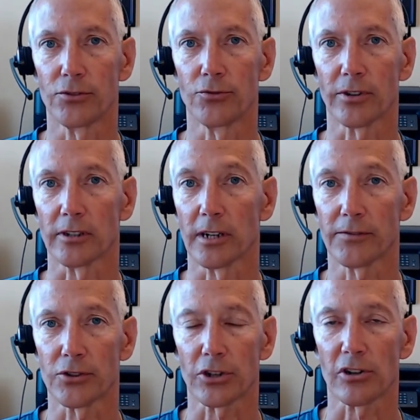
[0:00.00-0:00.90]
using a
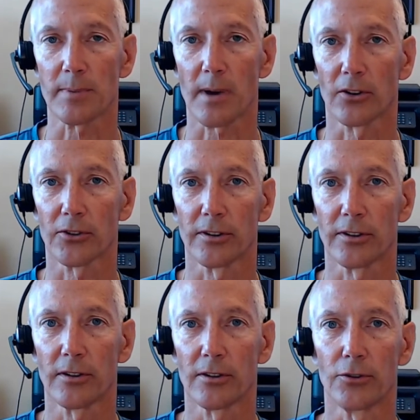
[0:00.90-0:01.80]
life insurance
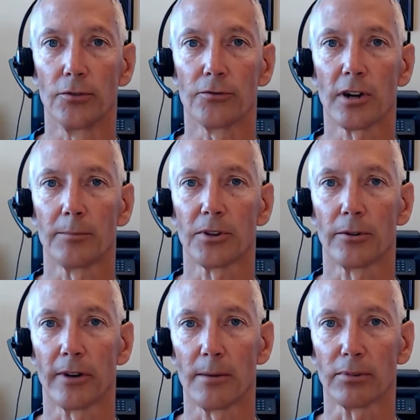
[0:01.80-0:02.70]
policy, you've come to
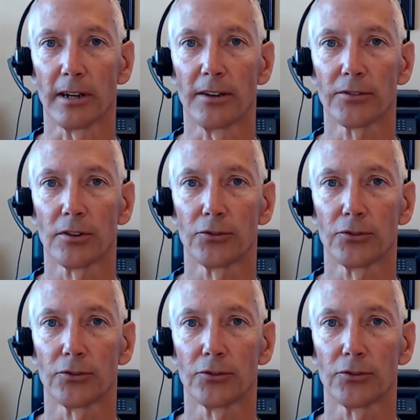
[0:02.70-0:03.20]
the right place.